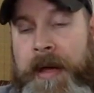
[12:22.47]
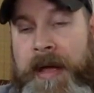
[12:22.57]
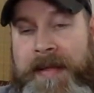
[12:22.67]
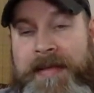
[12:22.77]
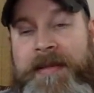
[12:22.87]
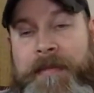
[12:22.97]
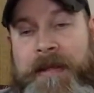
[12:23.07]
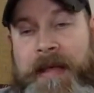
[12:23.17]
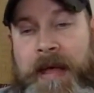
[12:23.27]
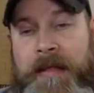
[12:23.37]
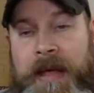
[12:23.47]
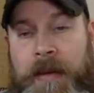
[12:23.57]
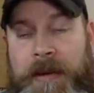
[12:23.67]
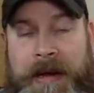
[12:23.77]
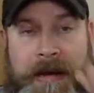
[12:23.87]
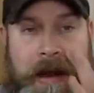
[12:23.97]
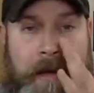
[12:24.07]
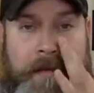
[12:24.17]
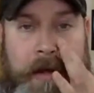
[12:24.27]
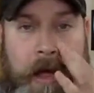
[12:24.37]
that's something that we needed to
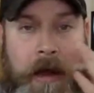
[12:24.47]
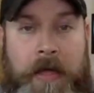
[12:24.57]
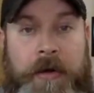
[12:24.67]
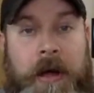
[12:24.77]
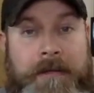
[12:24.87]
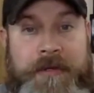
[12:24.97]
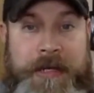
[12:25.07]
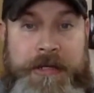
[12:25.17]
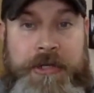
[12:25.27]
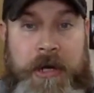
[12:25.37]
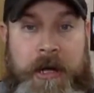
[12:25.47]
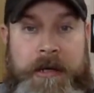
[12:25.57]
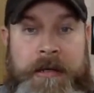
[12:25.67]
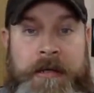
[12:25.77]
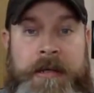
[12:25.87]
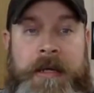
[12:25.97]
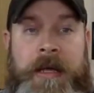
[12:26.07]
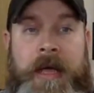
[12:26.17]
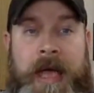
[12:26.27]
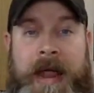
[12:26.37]
have another conversation on.
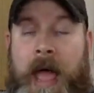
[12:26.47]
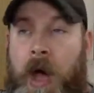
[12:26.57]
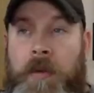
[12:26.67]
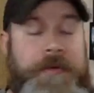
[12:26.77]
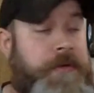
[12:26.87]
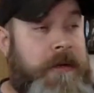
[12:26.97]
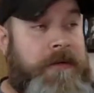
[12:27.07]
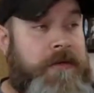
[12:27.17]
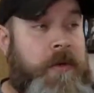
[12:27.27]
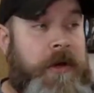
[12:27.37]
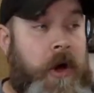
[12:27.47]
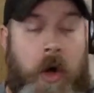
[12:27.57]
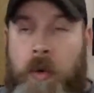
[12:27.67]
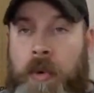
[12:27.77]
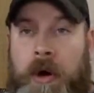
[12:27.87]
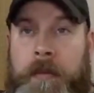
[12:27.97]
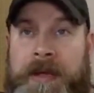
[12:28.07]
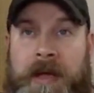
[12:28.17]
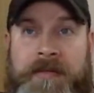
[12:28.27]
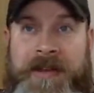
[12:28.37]
And I hope Cerise is doing her homework
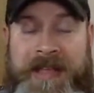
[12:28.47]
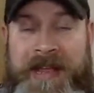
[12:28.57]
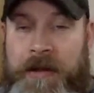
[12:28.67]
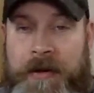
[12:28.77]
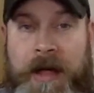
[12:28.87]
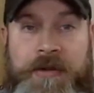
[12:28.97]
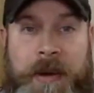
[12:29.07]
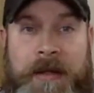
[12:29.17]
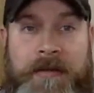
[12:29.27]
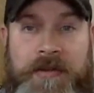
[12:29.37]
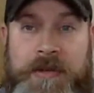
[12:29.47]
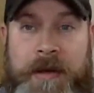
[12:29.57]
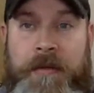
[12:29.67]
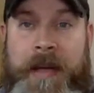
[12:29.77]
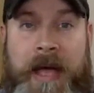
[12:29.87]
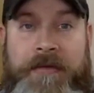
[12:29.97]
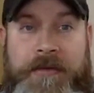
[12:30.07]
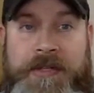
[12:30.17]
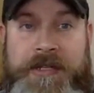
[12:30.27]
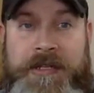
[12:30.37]
because Nikita graduates and she better pass her
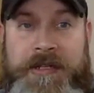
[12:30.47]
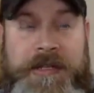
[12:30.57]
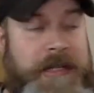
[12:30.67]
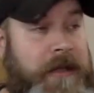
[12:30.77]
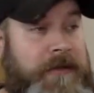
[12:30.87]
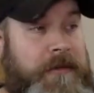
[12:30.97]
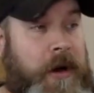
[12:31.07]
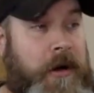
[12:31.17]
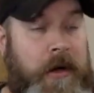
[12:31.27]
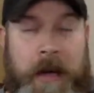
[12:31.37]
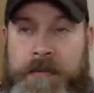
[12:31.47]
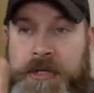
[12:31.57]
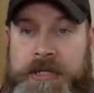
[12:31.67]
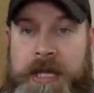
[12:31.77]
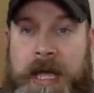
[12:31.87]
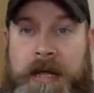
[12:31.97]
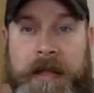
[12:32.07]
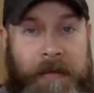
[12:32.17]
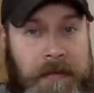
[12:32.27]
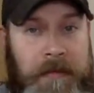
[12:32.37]
CGC test tomorrow. I'm just saying,
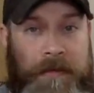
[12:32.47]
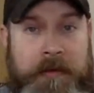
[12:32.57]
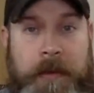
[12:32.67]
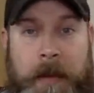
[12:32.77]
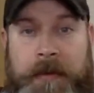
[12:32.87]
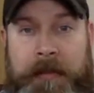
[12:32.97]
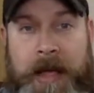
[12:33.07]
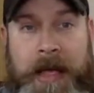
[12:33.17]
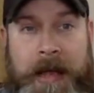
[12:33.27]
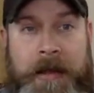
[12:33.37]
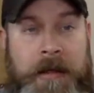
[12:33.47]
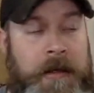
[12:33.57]
that's just popped in my head.